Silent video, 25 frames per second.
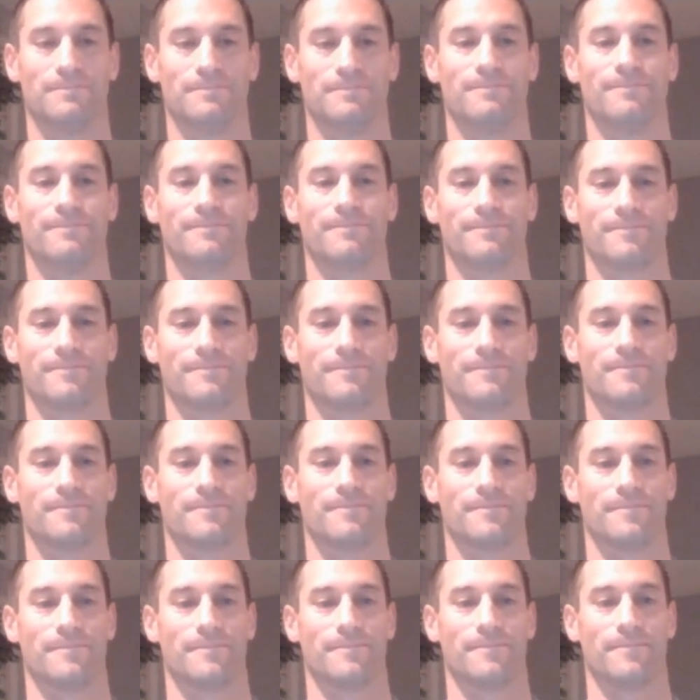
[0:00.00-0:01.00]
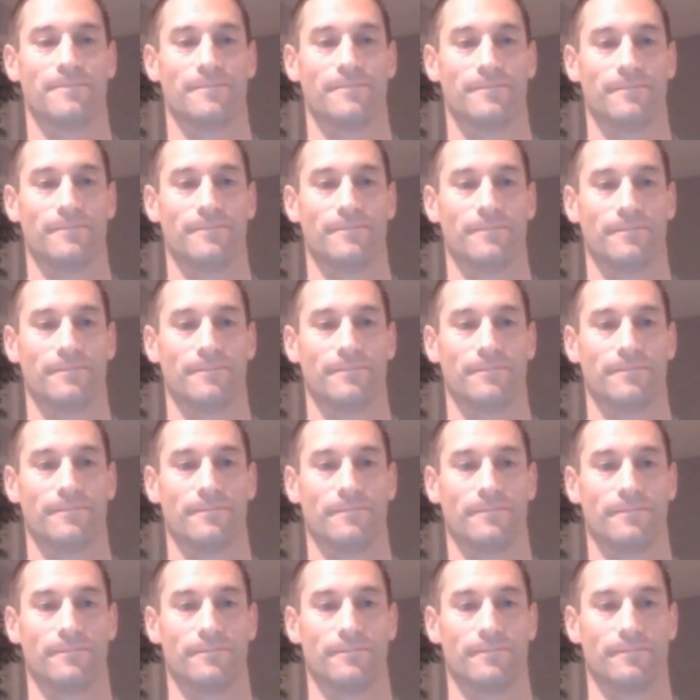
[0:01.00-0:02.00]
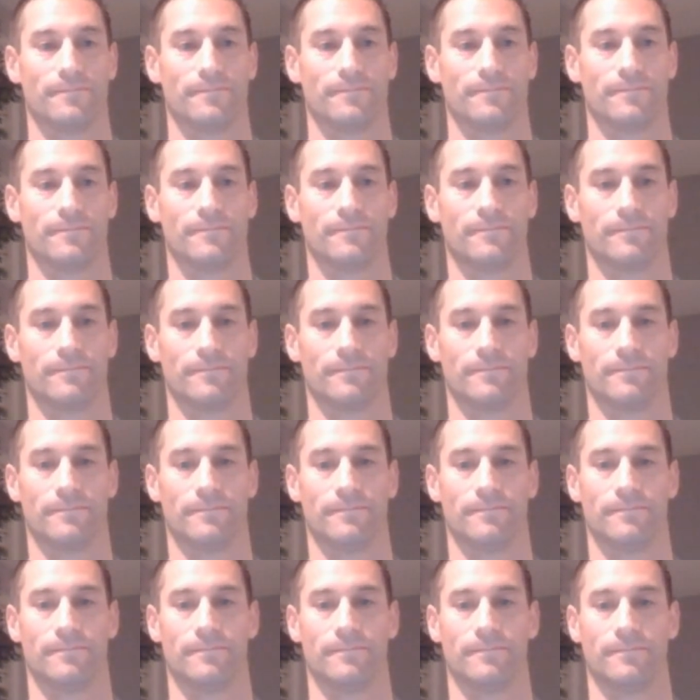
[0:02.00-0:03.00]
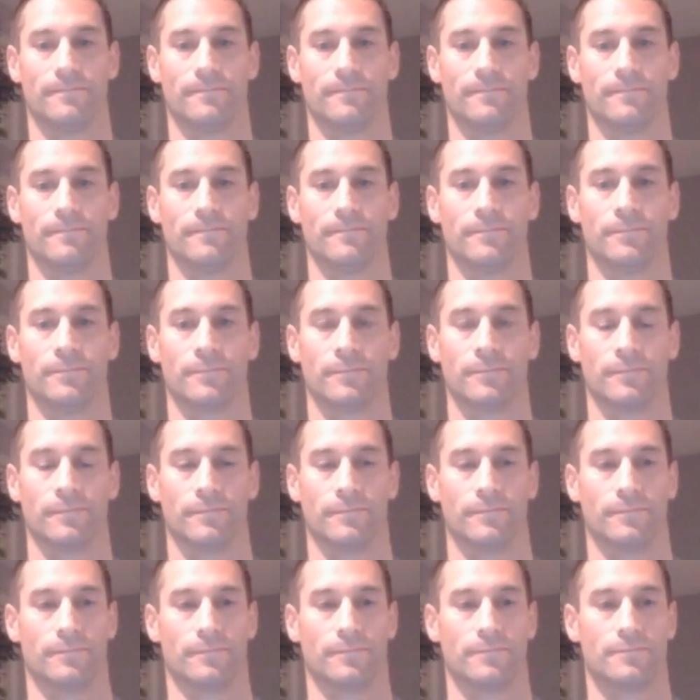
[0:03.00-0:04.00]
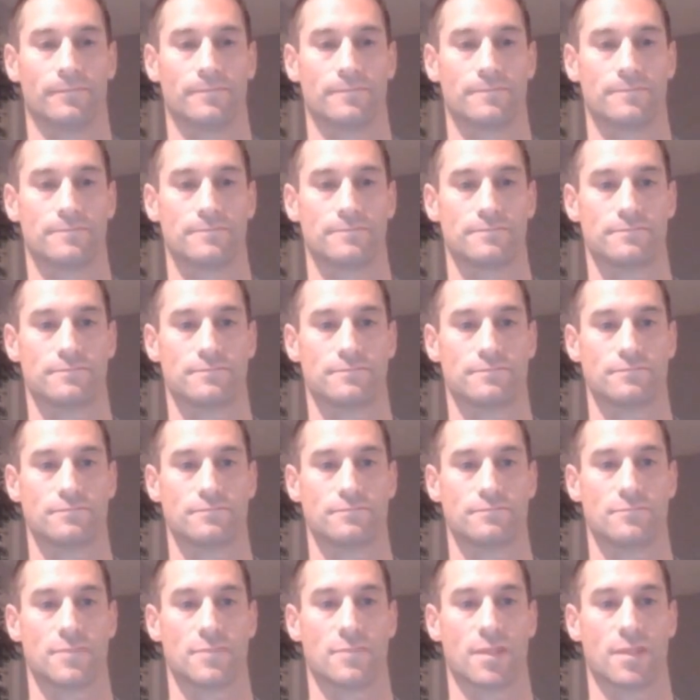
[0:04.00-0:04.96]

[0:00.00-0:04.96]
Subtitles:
The person shown says nothing.